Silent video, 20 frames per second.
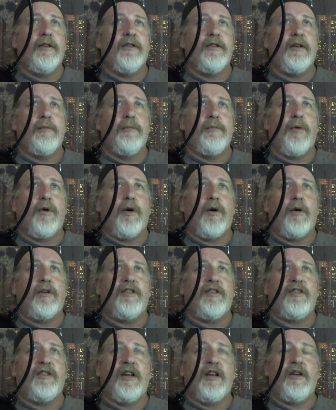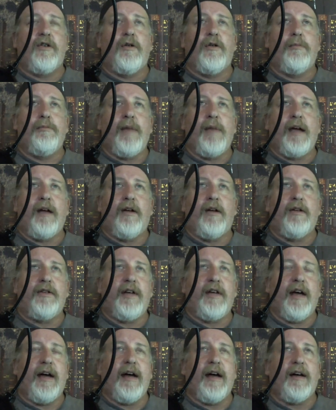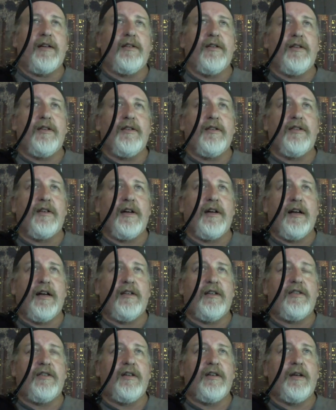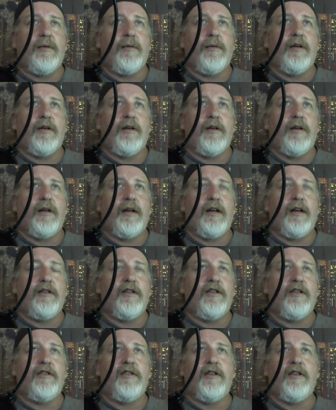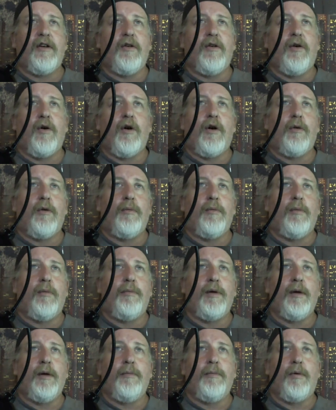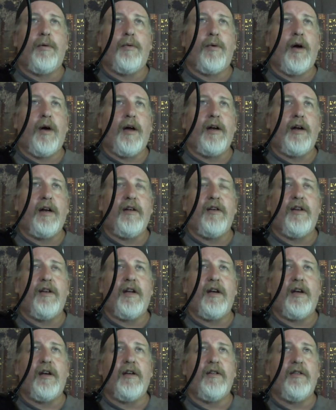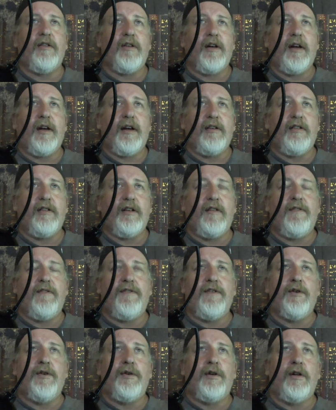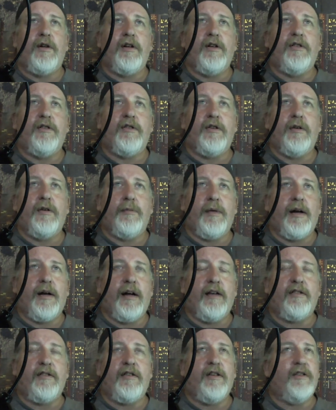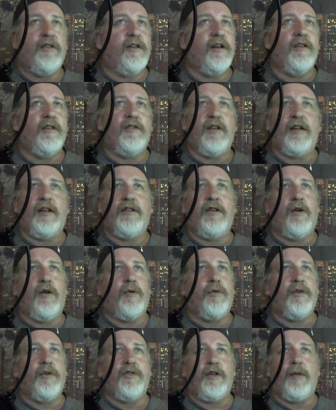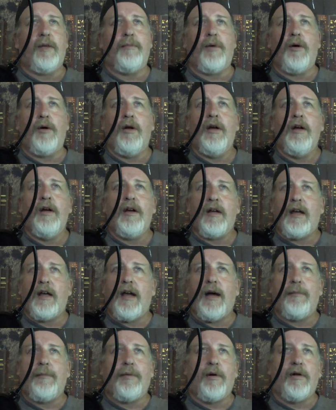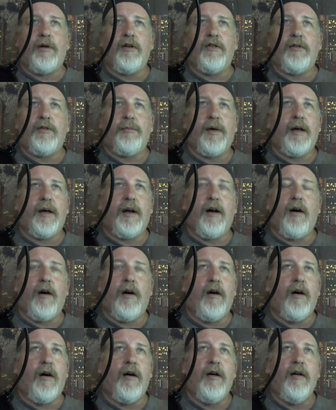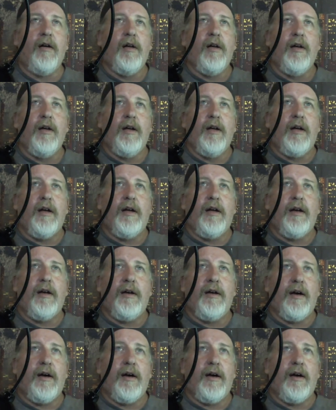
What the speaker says: more single male taxes, and I just see horrible people running things, and I see feudalism, and I see things that don't resemble capitalism at all. And